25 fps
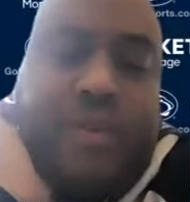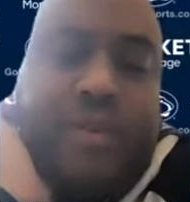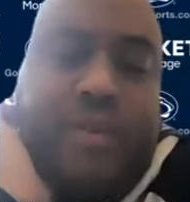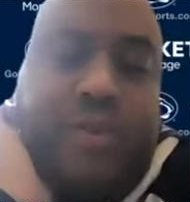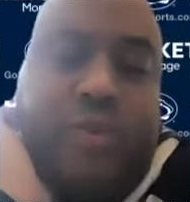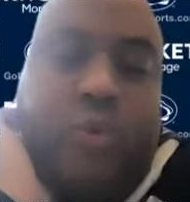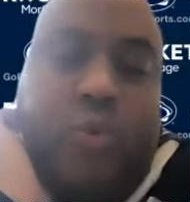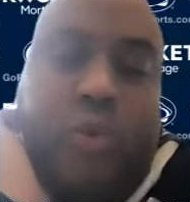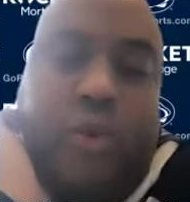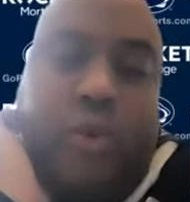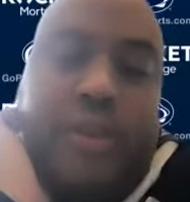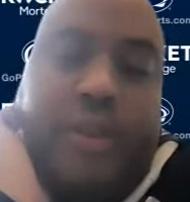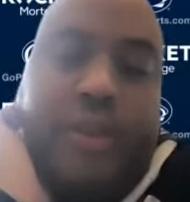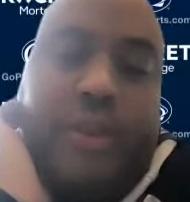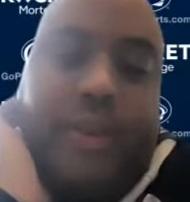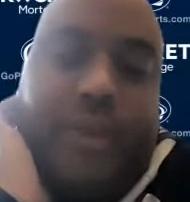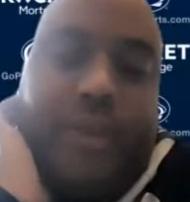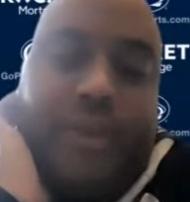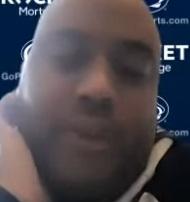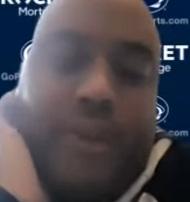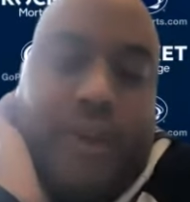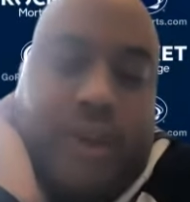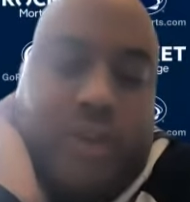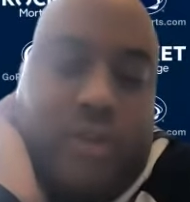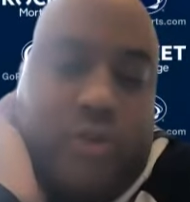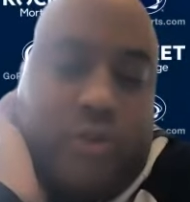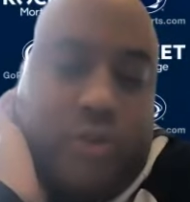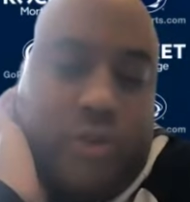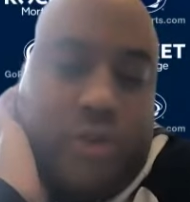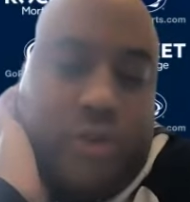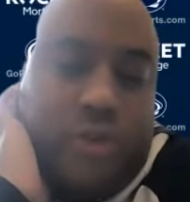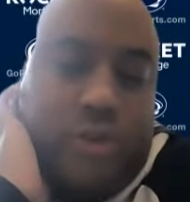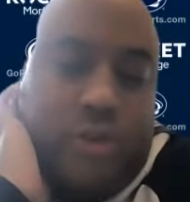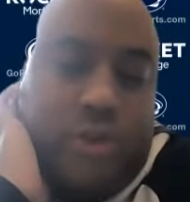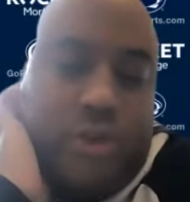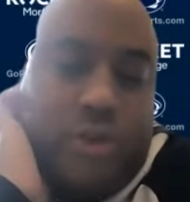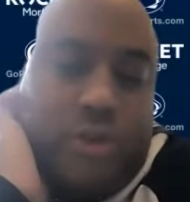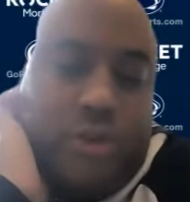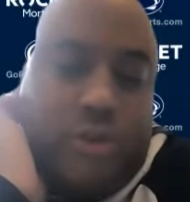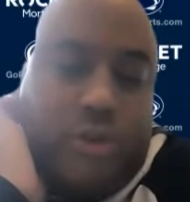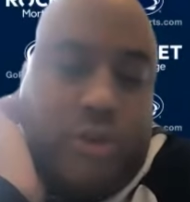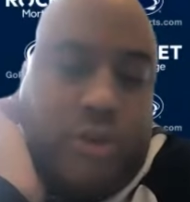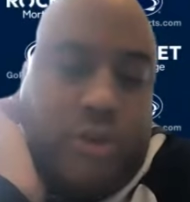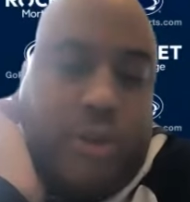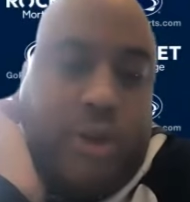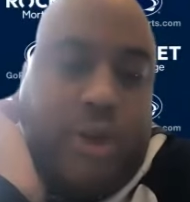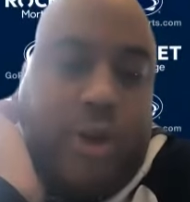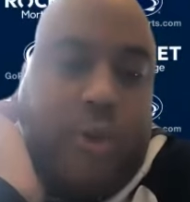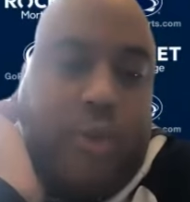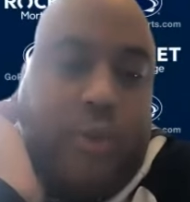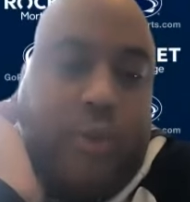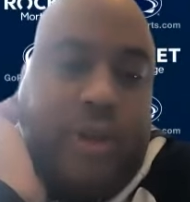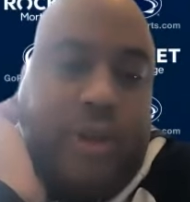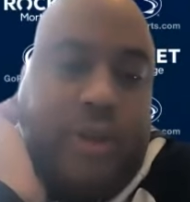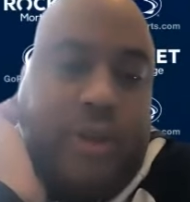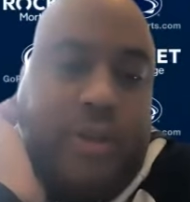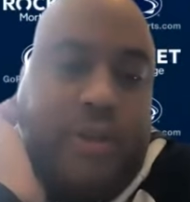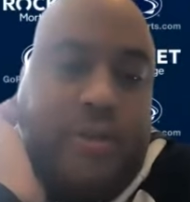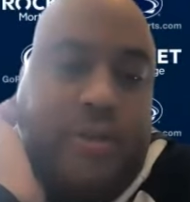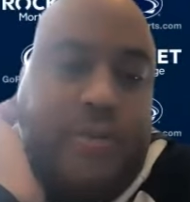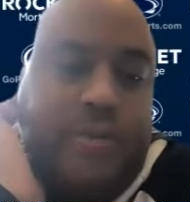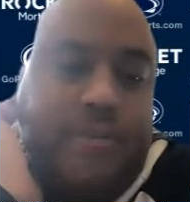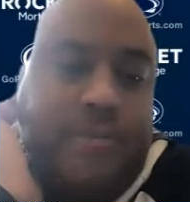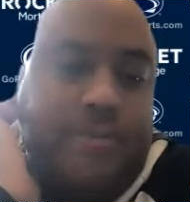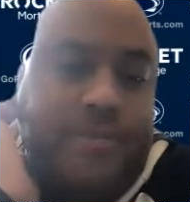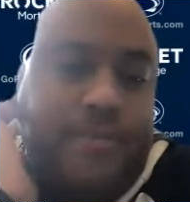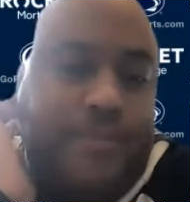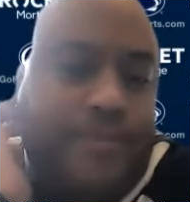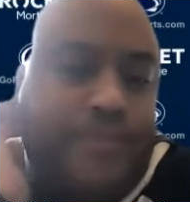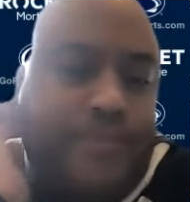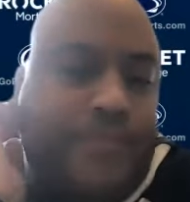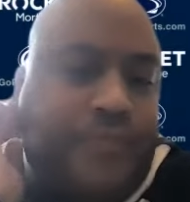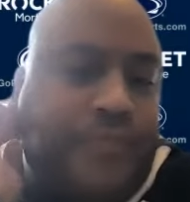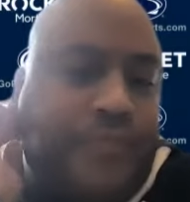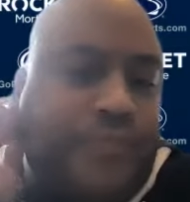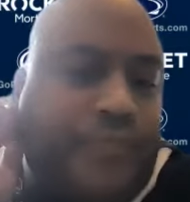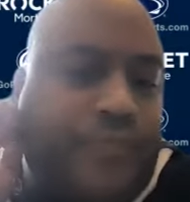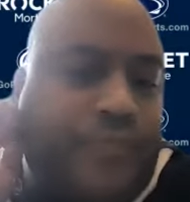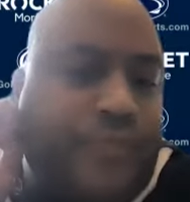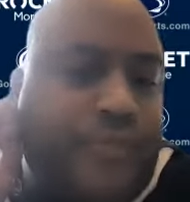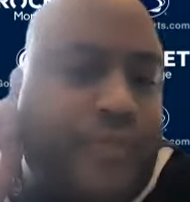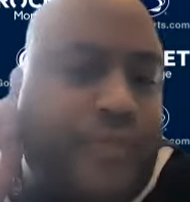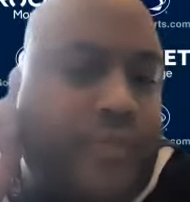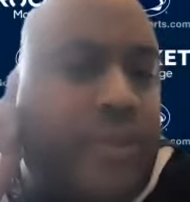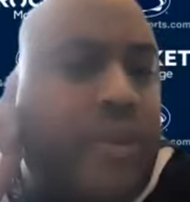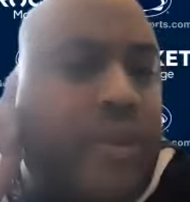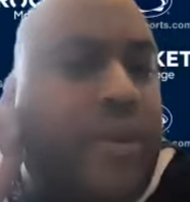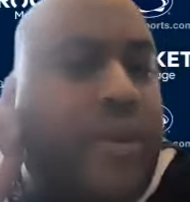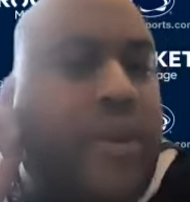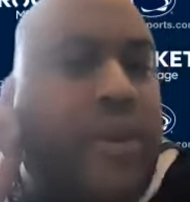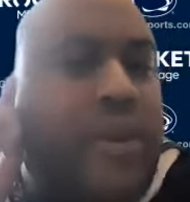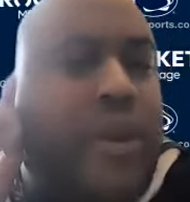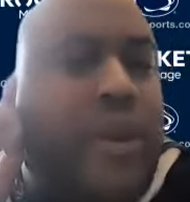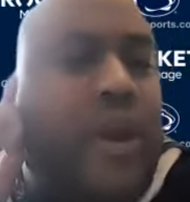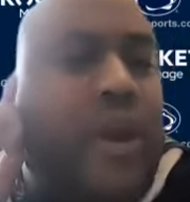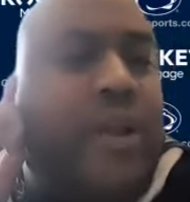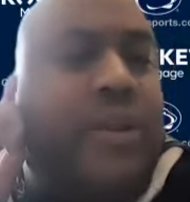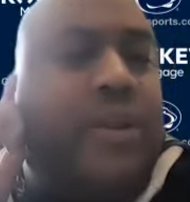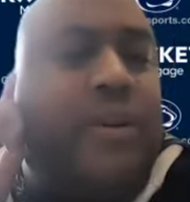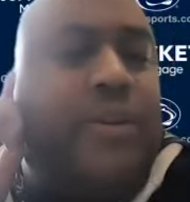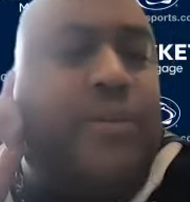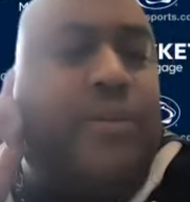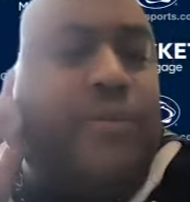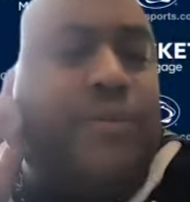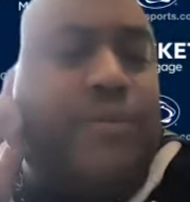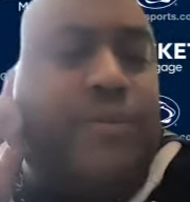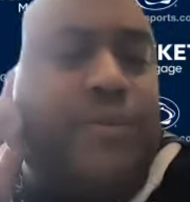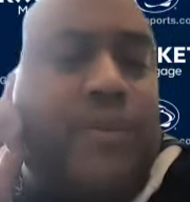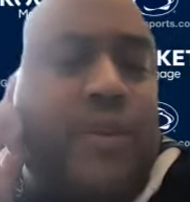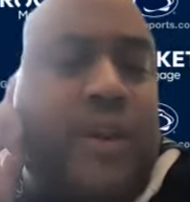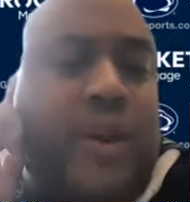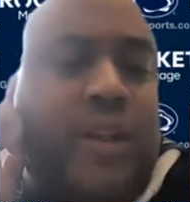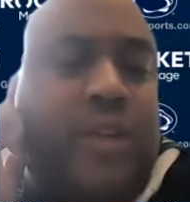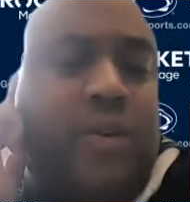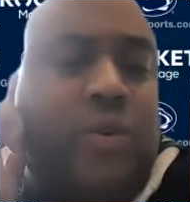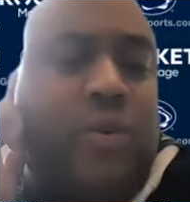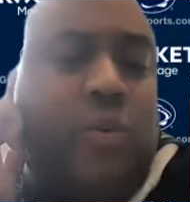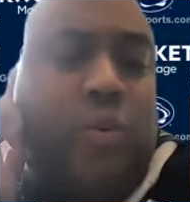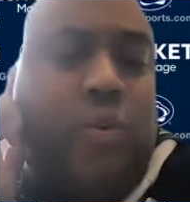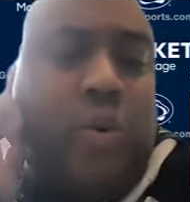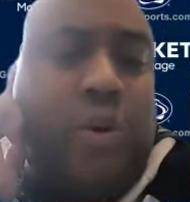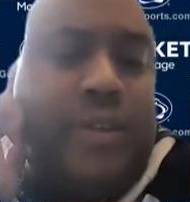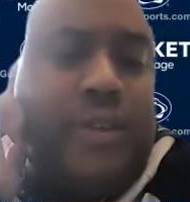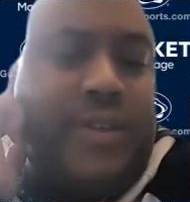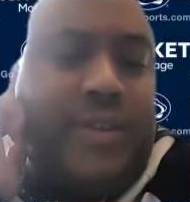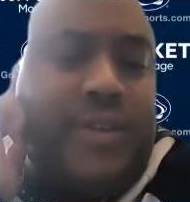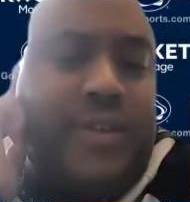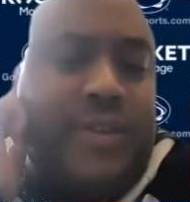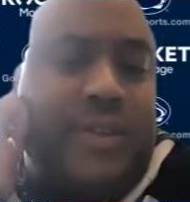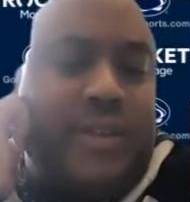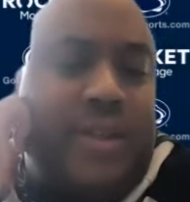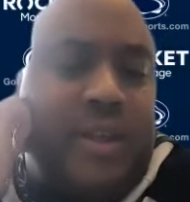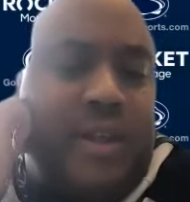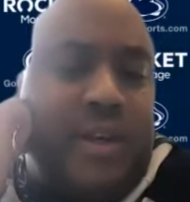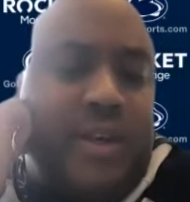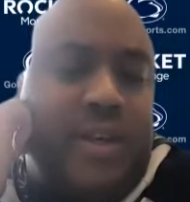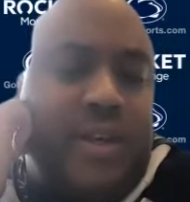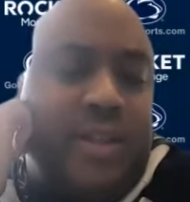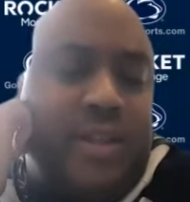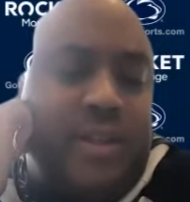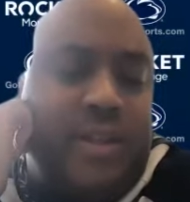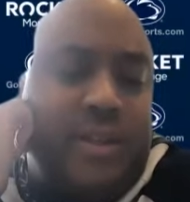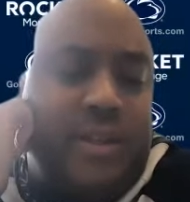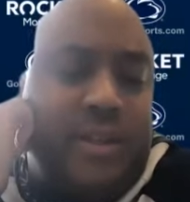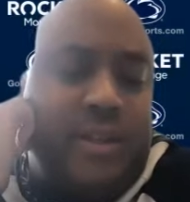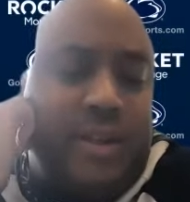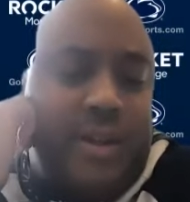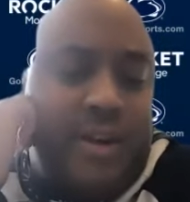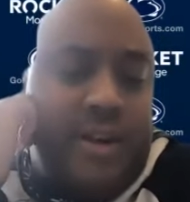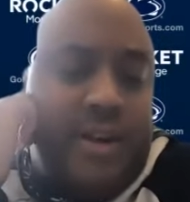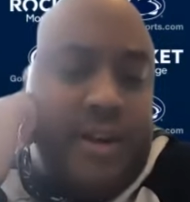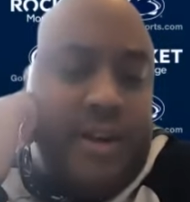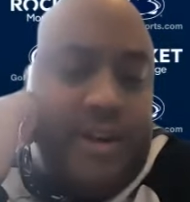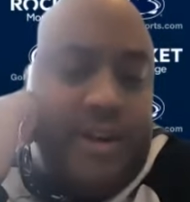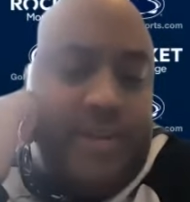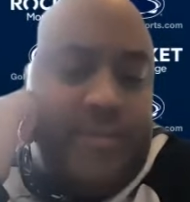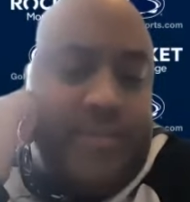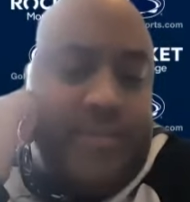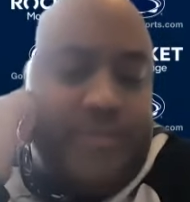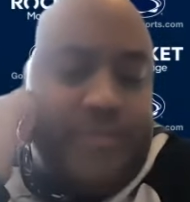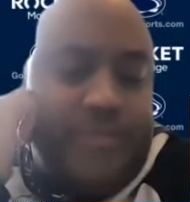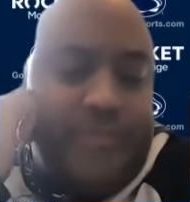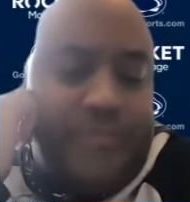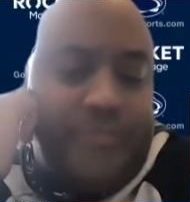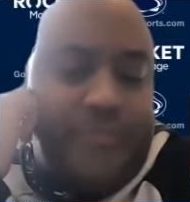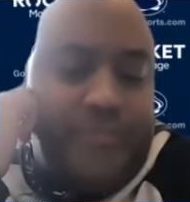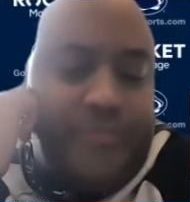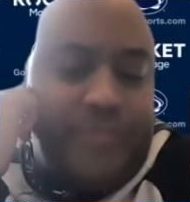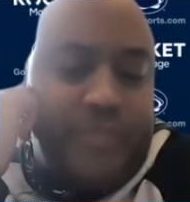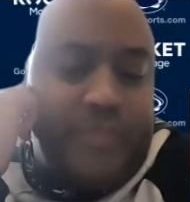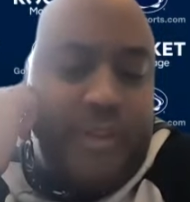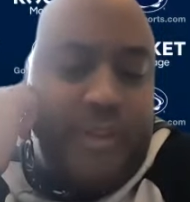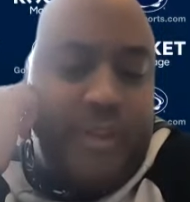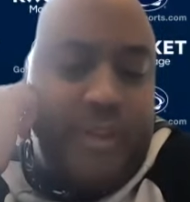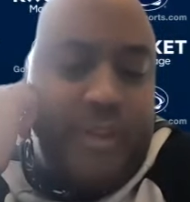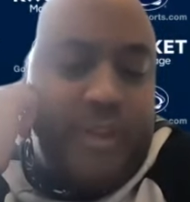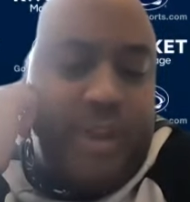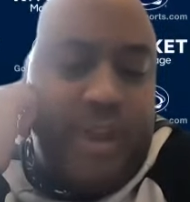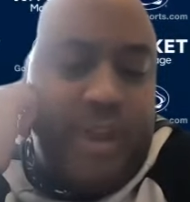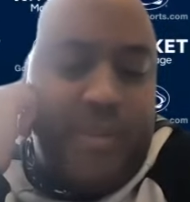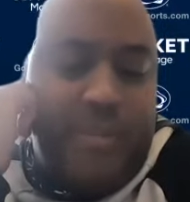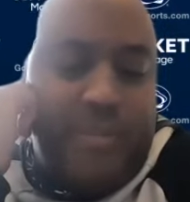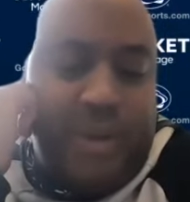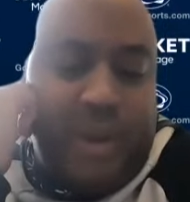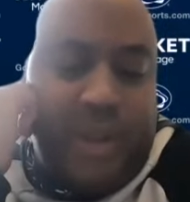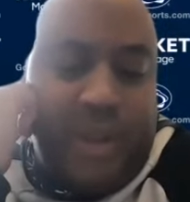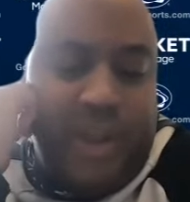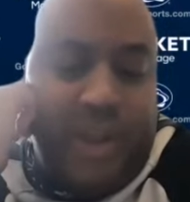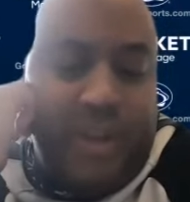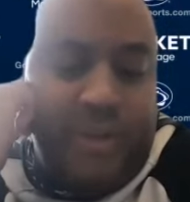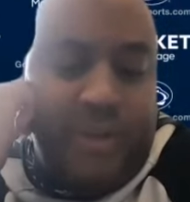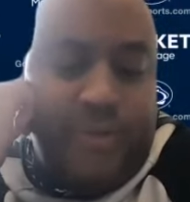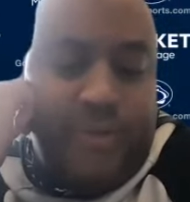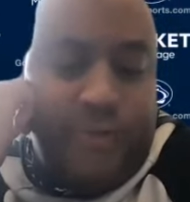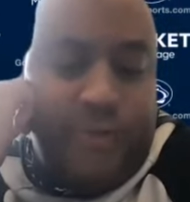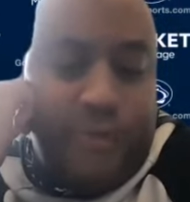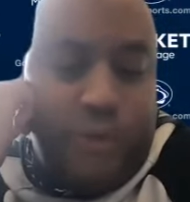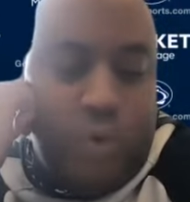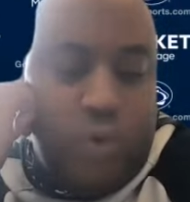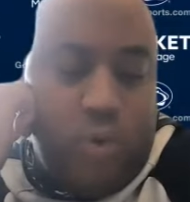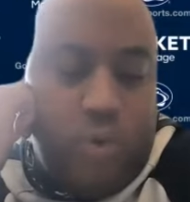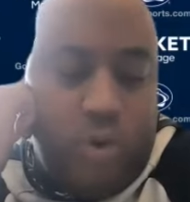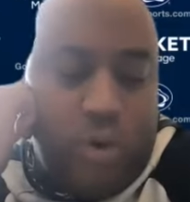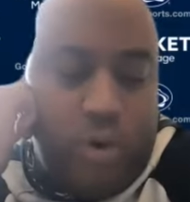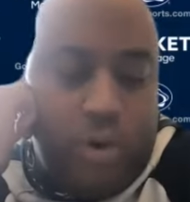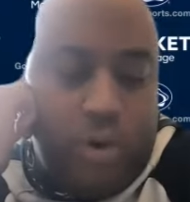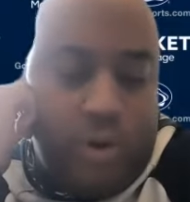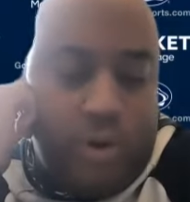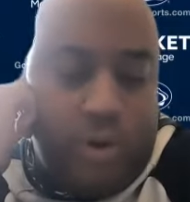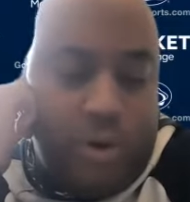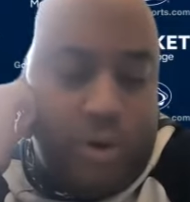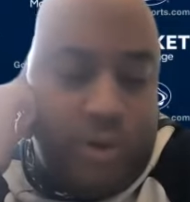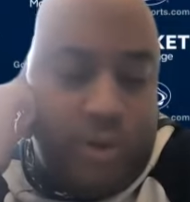One of the things was just knowing kind of what he's done. You know, he played for